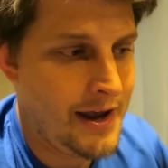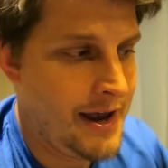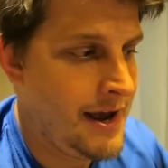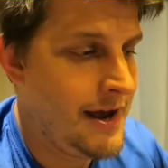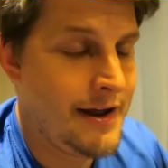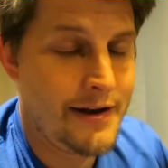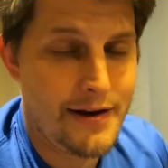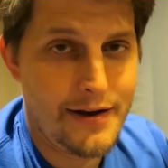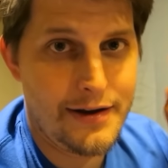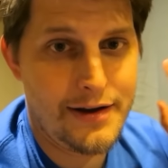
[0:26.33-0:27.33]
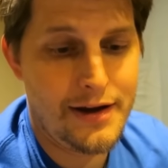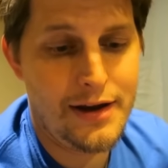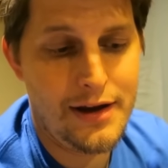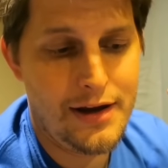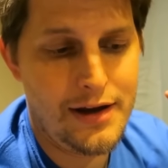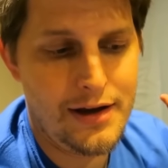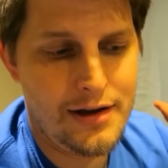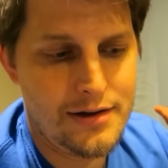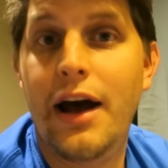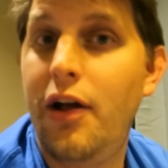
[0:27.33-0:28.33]
and he
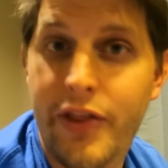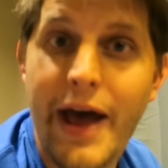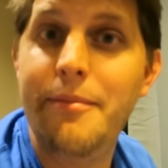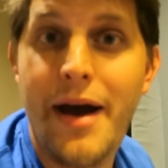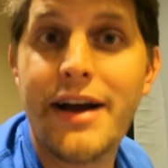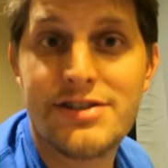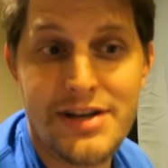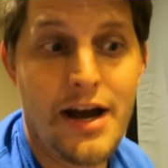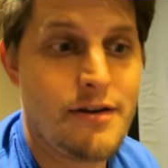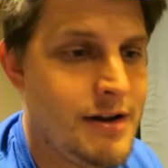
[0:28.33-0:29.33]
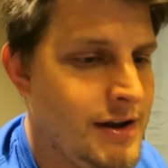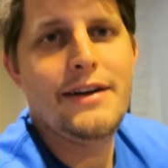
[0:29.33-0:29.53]
held that match down